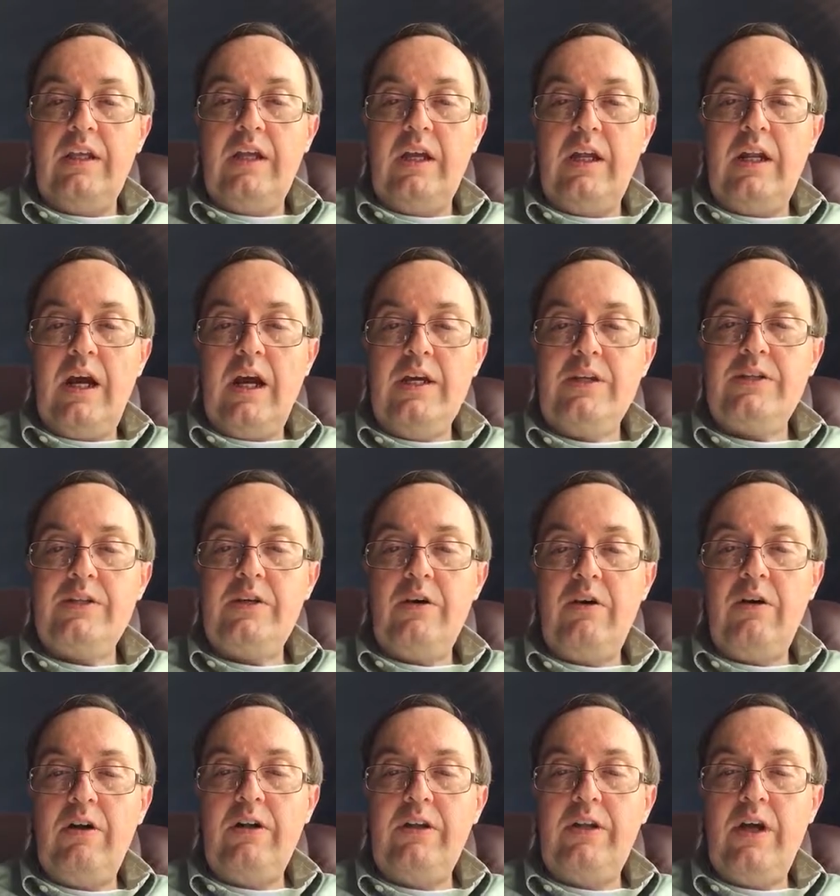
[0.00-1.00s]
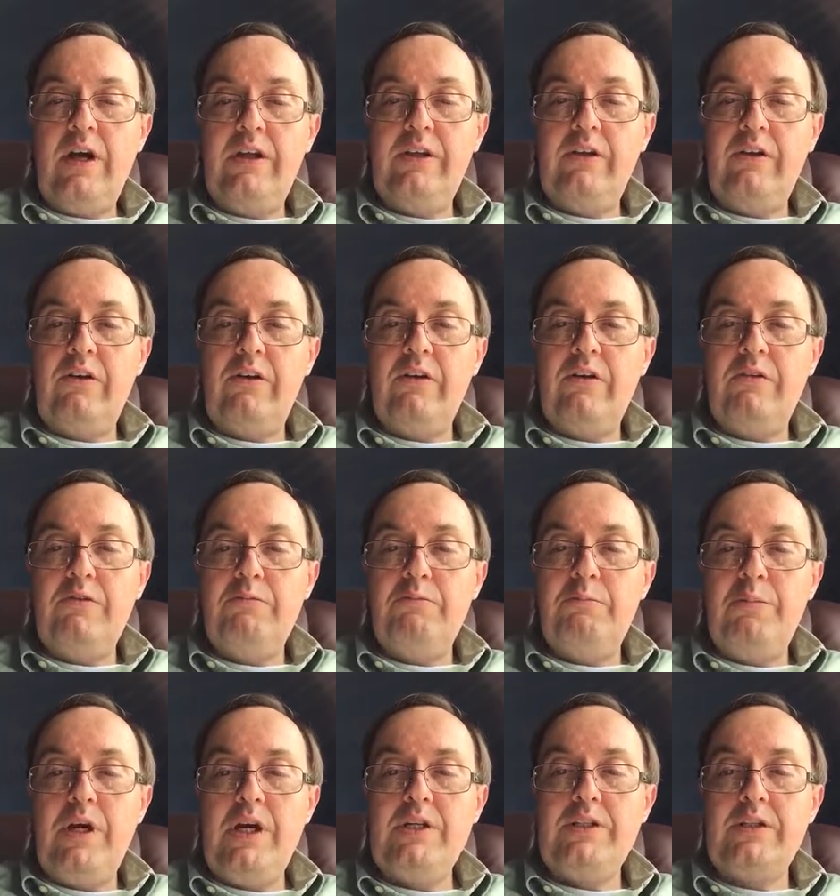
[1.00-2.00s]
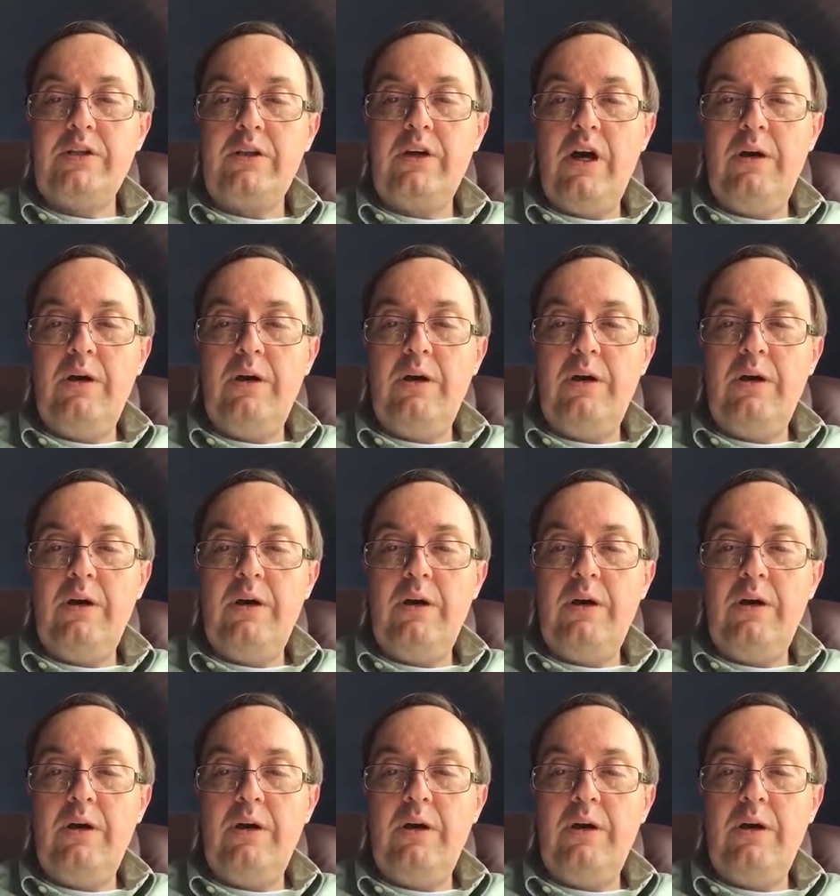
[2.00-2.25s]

Then I saw another beast